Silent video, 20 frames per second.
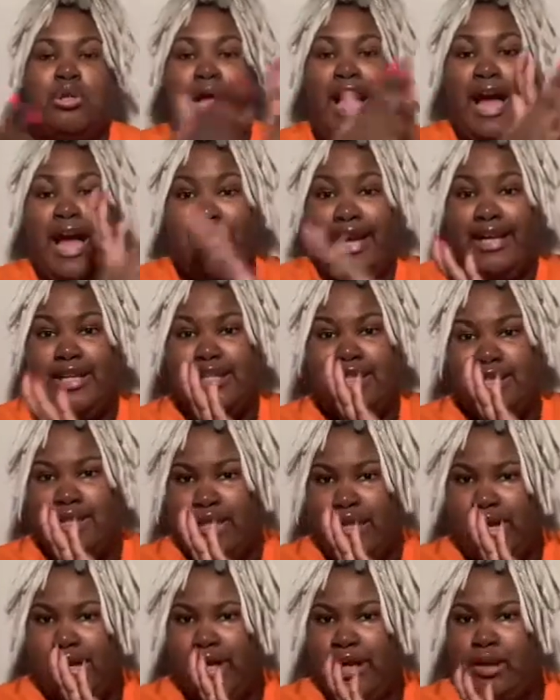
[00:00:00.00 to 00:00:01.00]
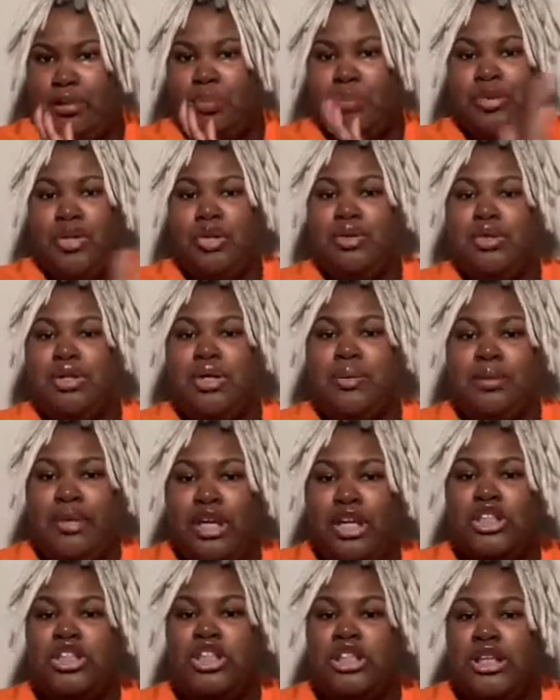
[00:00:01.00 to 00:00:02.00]
X there, but you need to
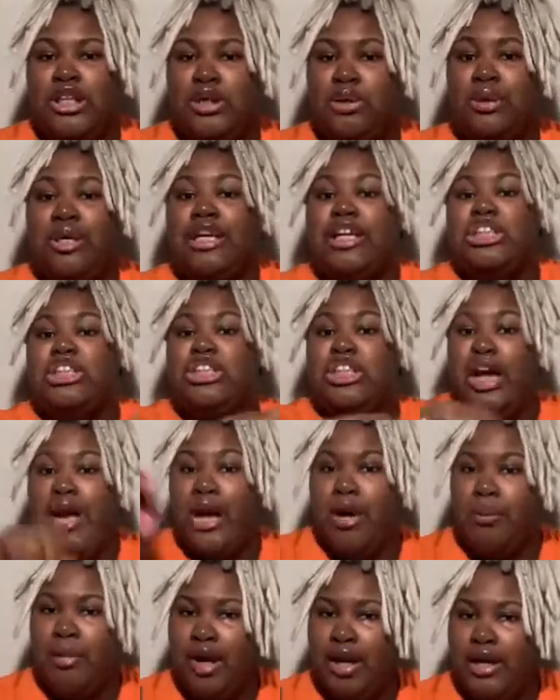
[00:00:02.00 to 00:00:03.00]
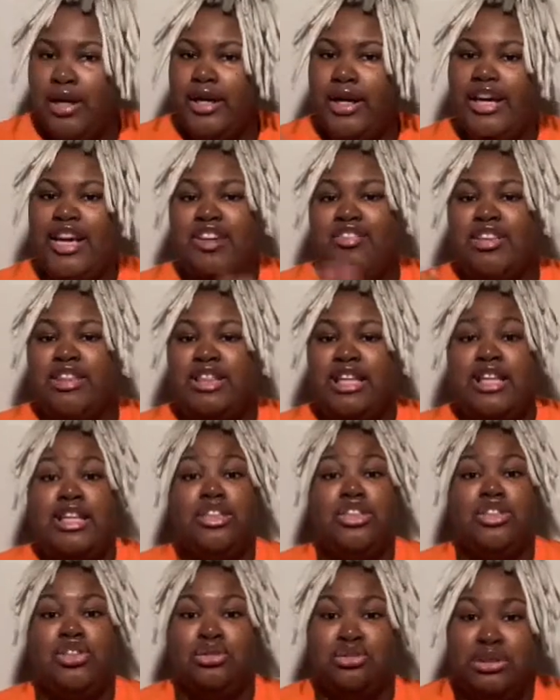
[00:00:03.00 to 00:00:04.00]
make sure that you get a check mark and everything
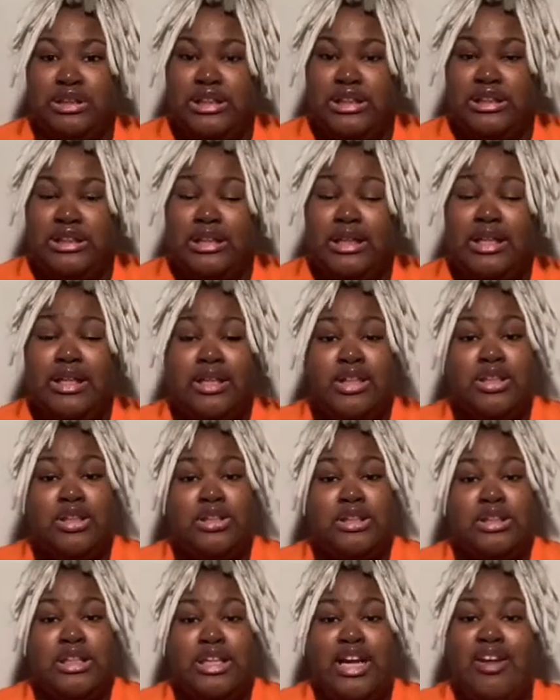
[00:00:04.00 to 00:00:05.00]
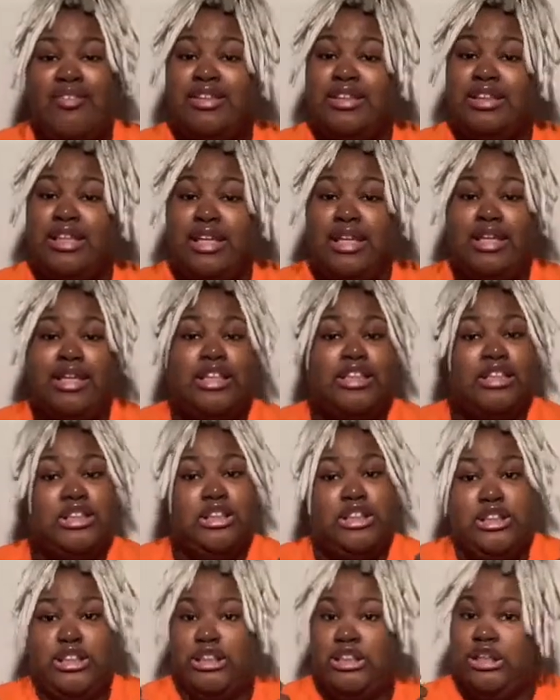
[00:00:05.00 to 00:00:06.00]
is green, so then everything is
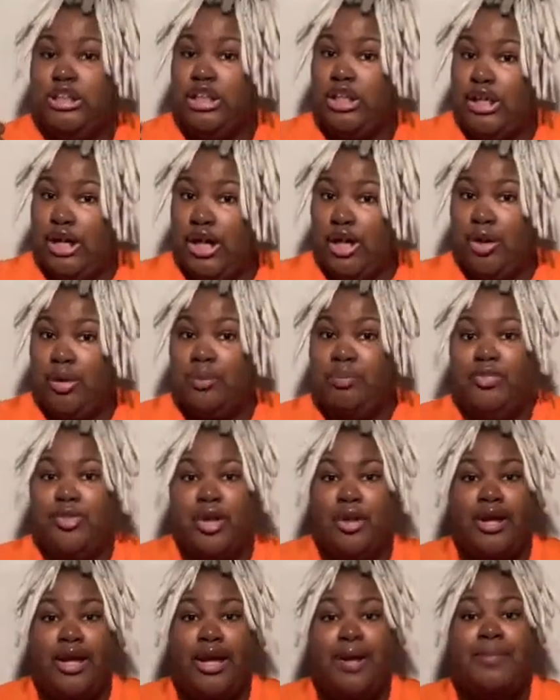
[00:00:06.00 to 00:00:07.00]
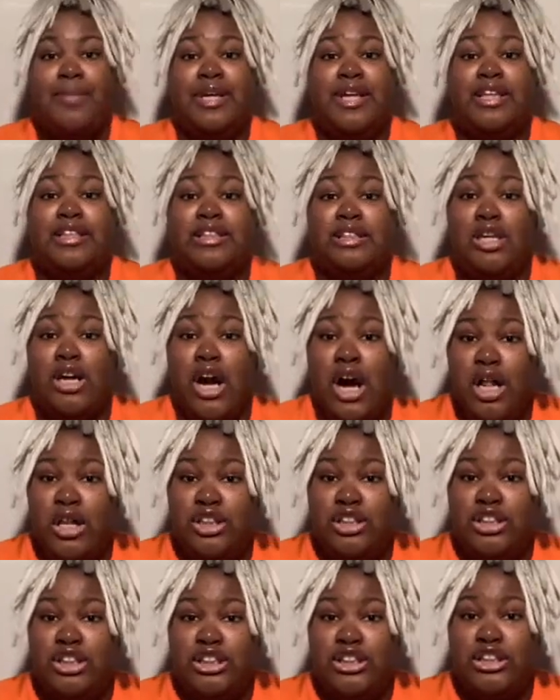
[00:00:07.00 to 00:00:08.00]
good to go, okay? Because the
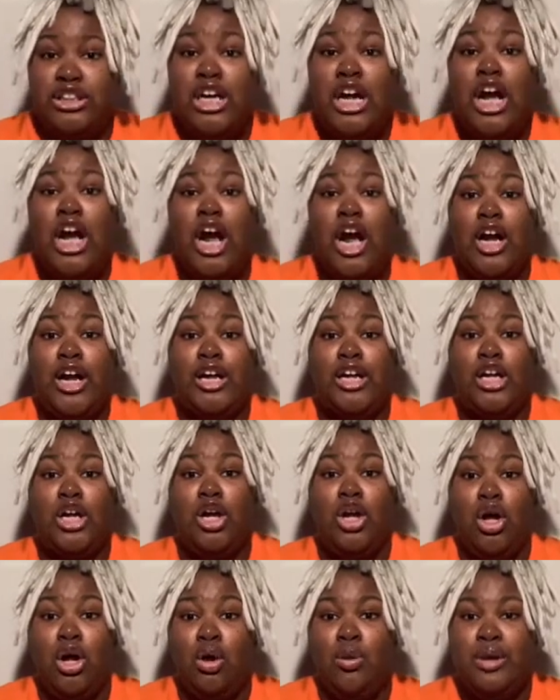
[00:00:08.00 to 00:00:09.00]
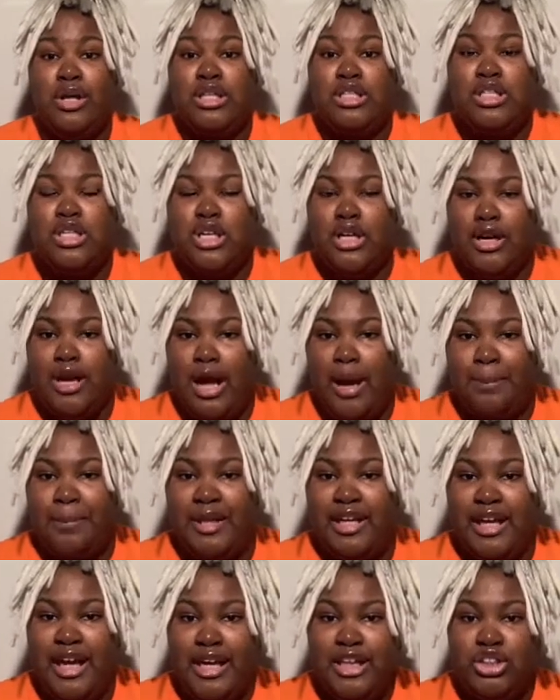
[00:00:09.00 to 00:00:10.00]
colleges are gonna go into your
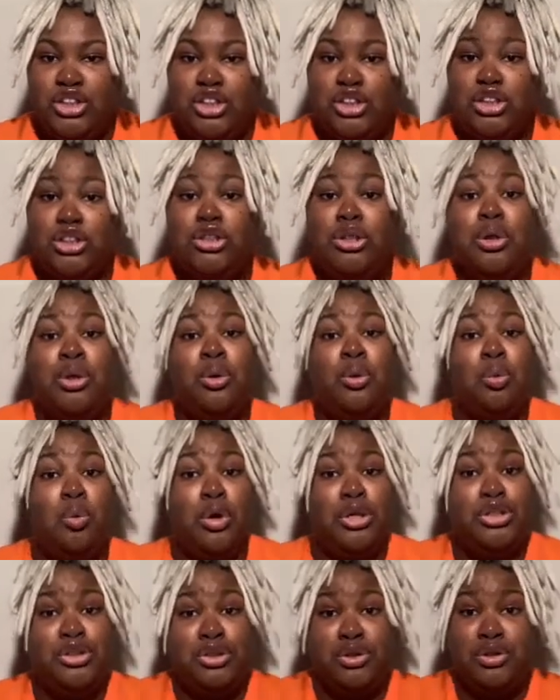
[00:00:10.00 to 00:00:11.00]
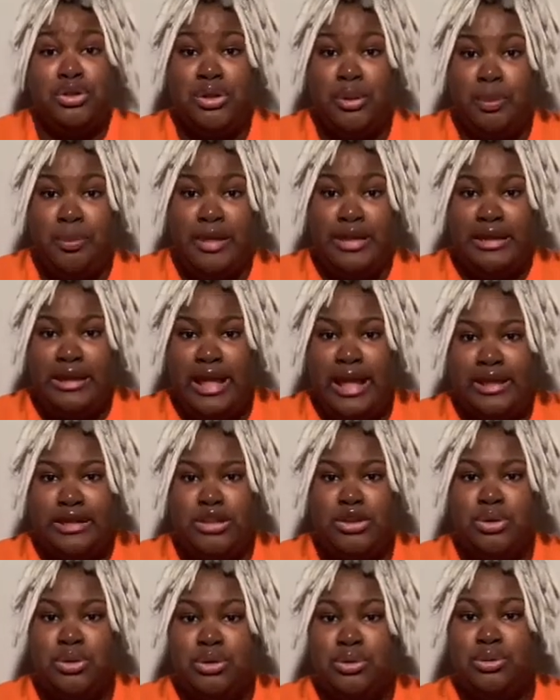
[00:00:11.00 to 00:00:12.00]
application once you submit that
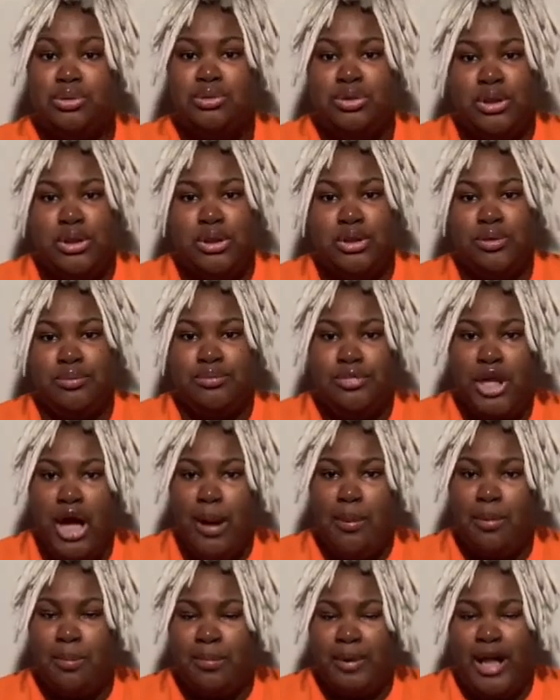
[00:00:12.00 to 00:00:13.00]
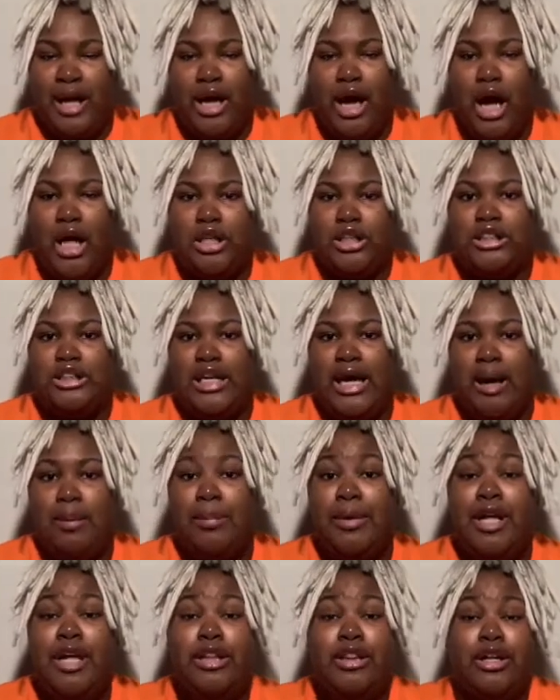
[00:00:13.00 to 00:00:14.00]
to the Common Black College app.
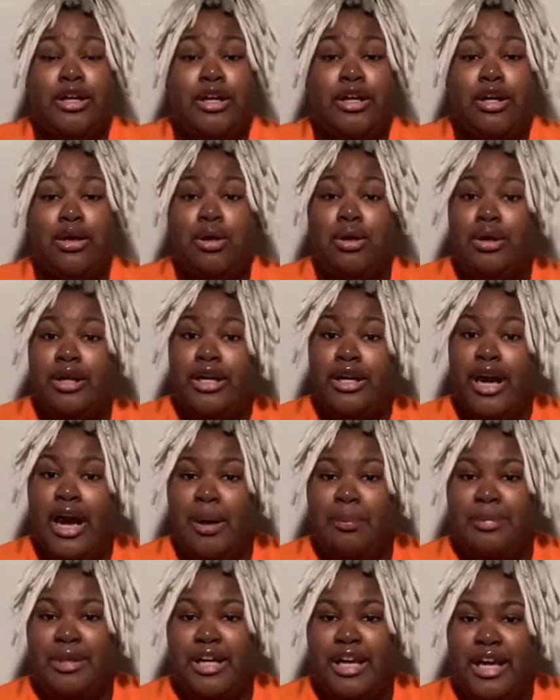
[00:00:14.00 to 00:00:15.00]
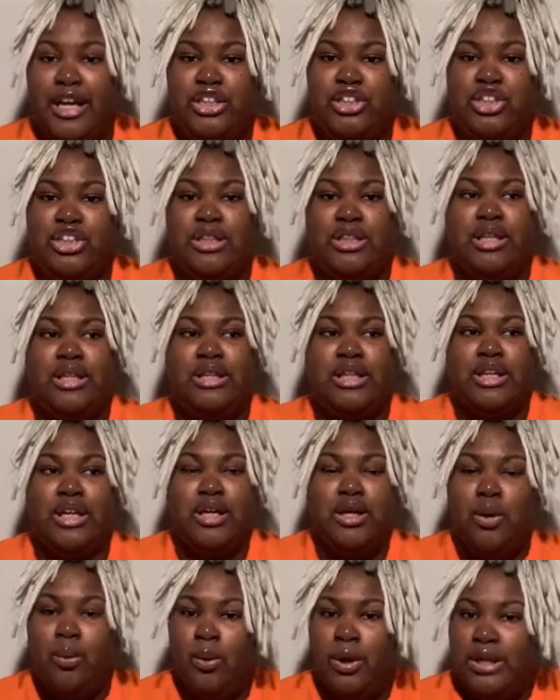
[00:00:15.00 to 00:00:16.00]
They're gonna go to your application and they're
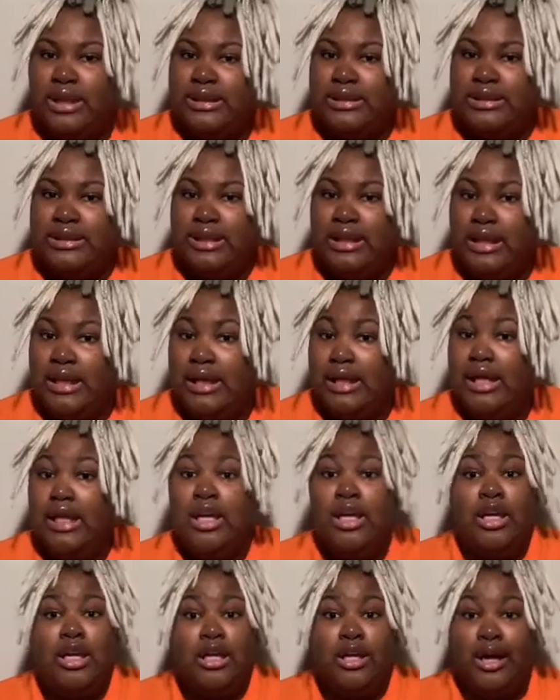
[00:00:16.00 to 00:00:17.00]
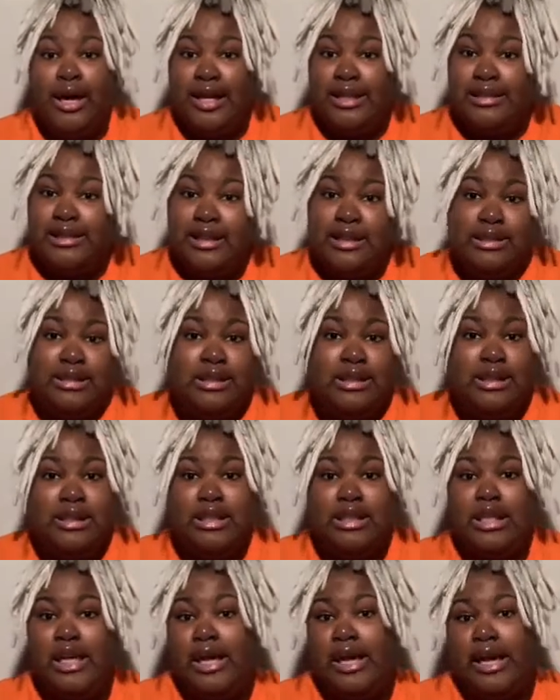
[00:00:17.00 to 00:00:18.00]
gonna wanna see your SAT,
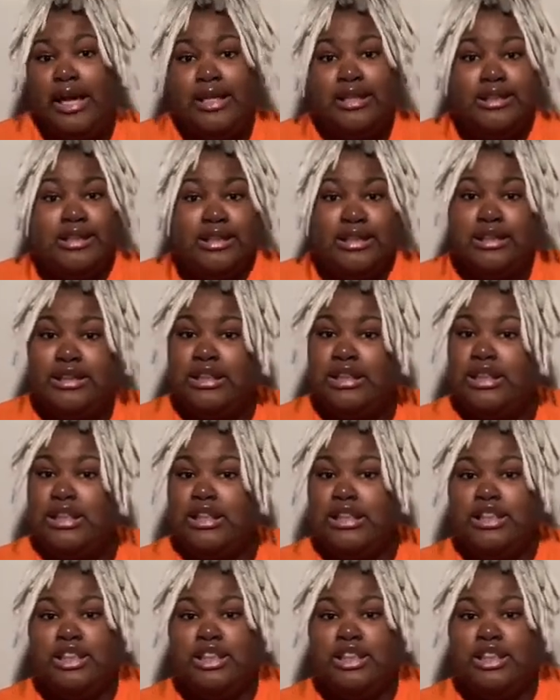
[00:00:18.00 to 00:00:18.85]
your ACT,